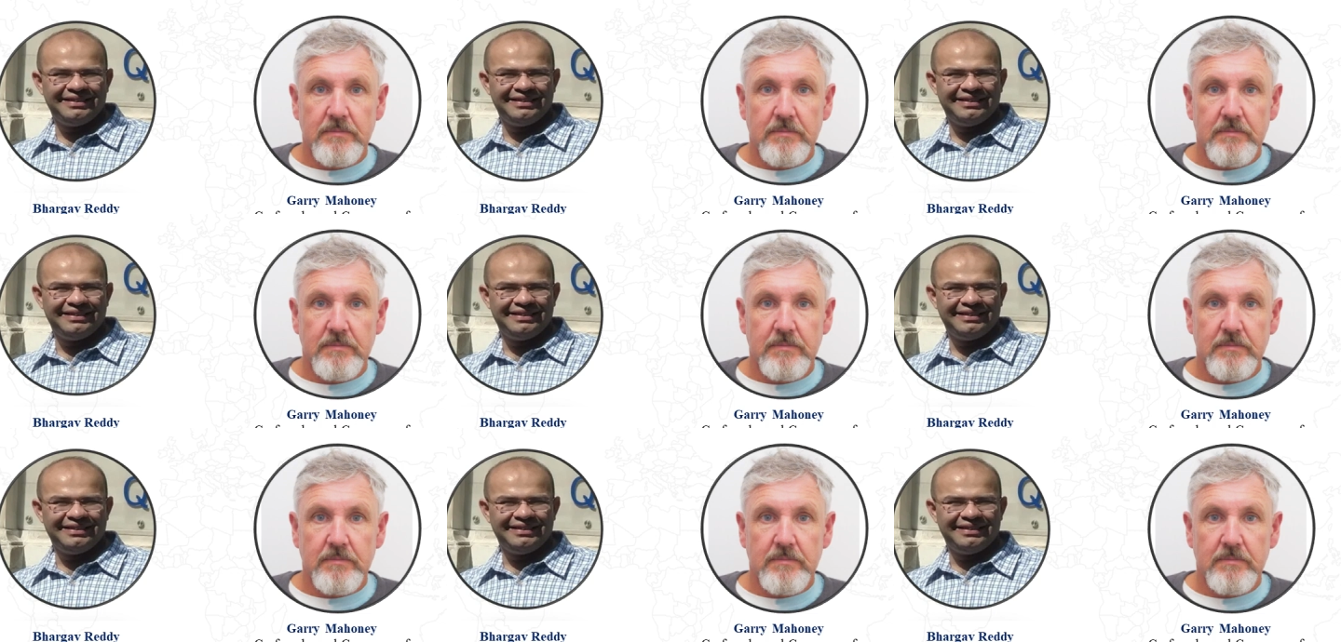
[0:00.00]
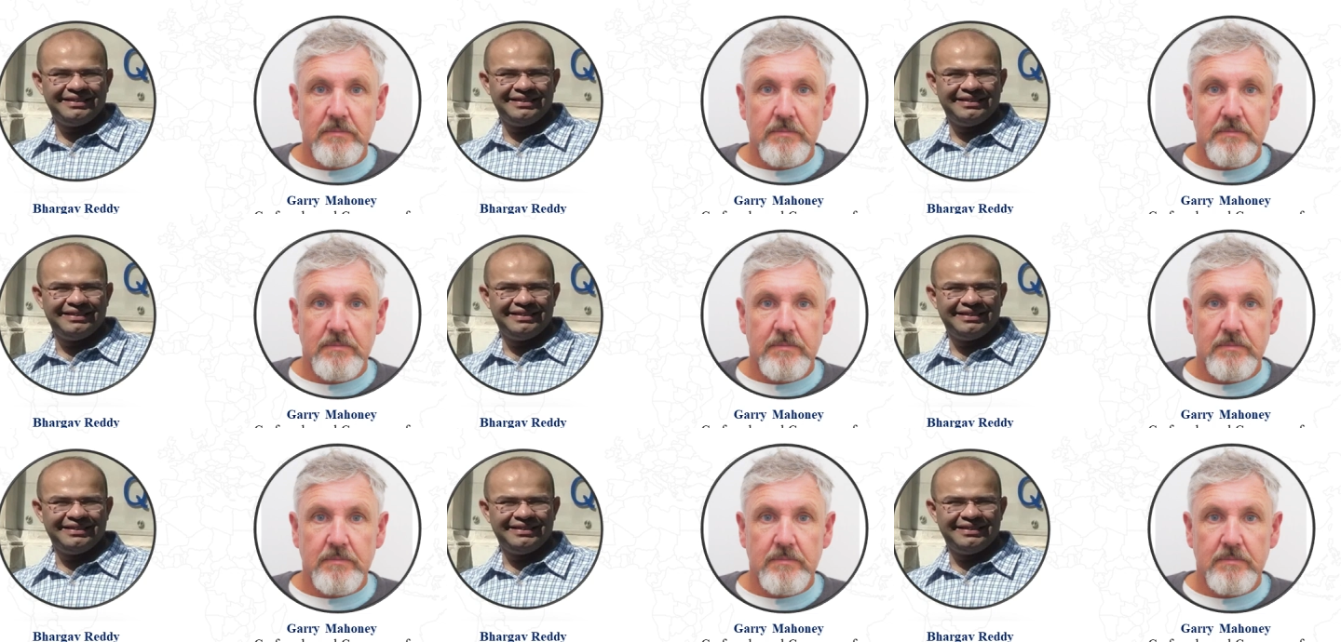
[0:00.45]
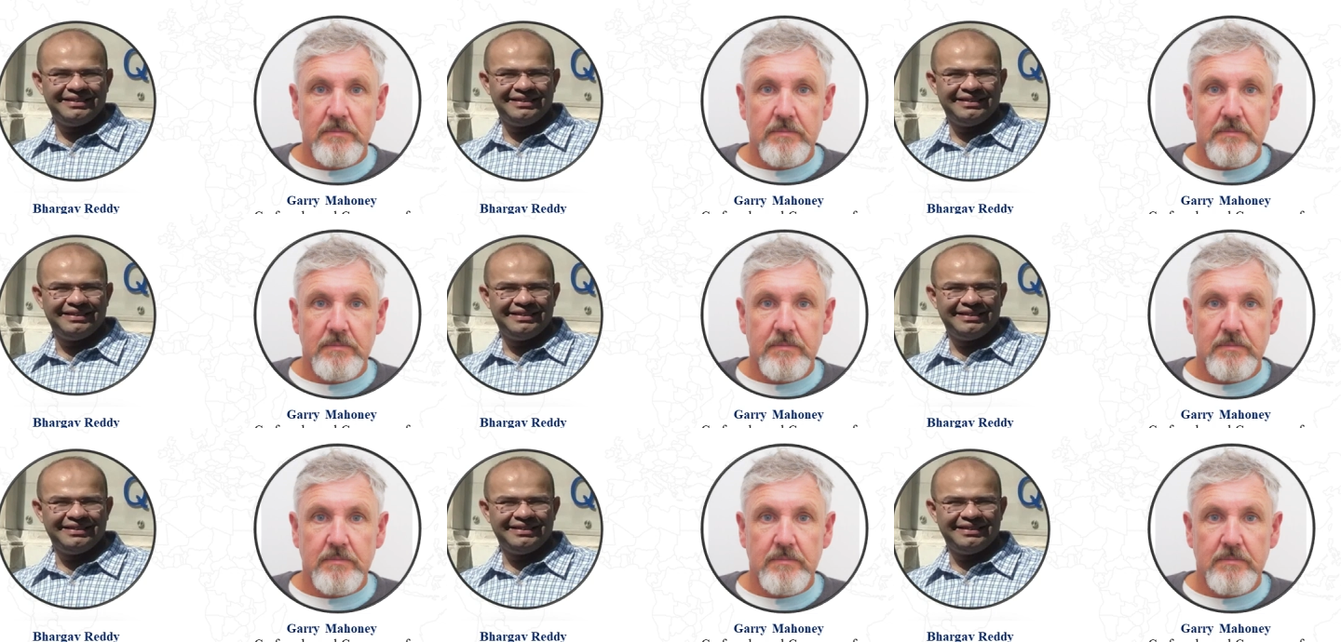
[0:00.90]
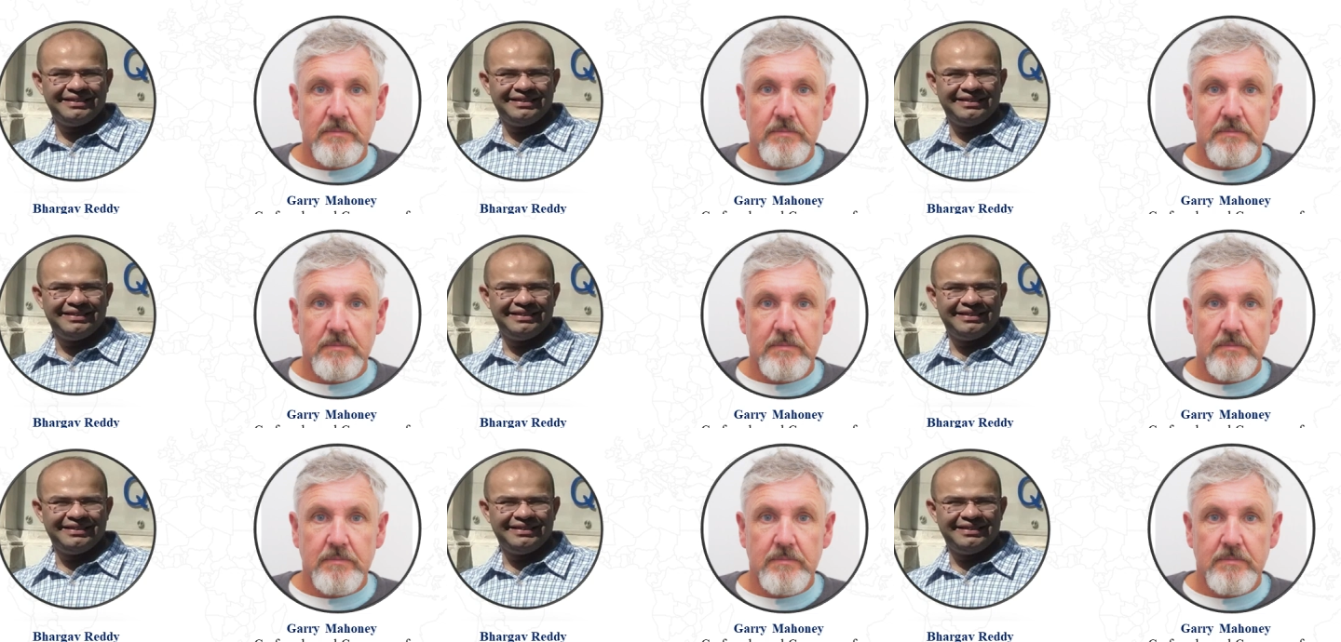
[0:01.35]

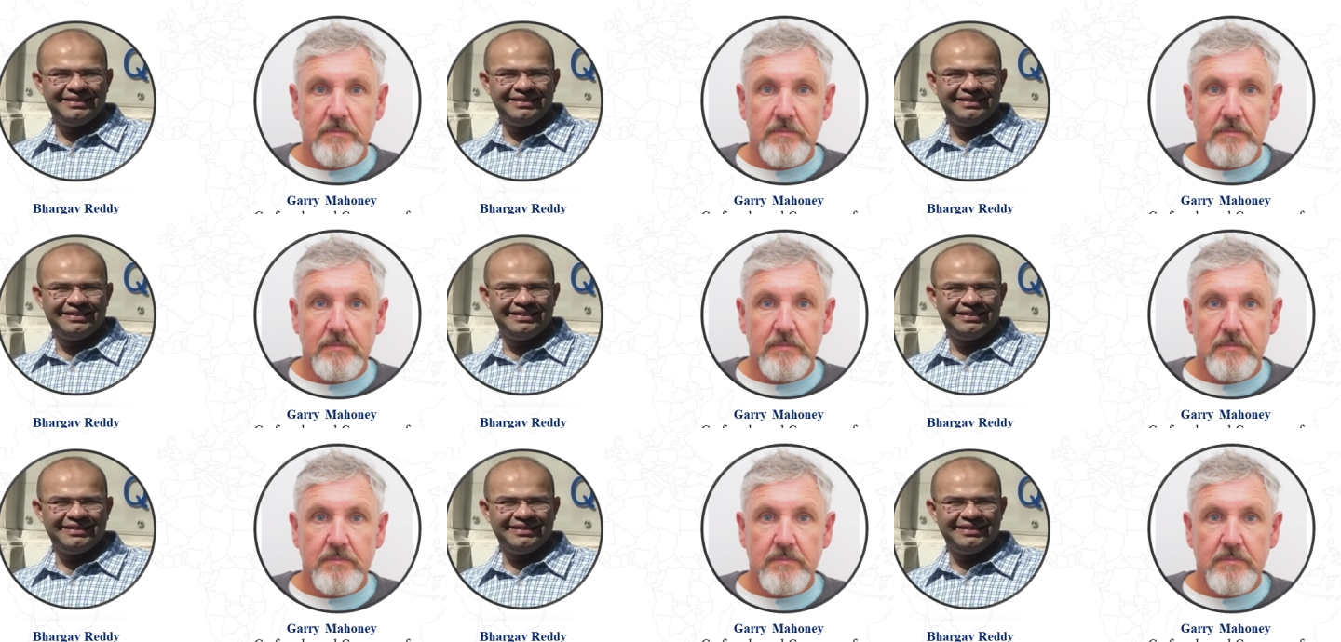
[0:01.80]
[no speech]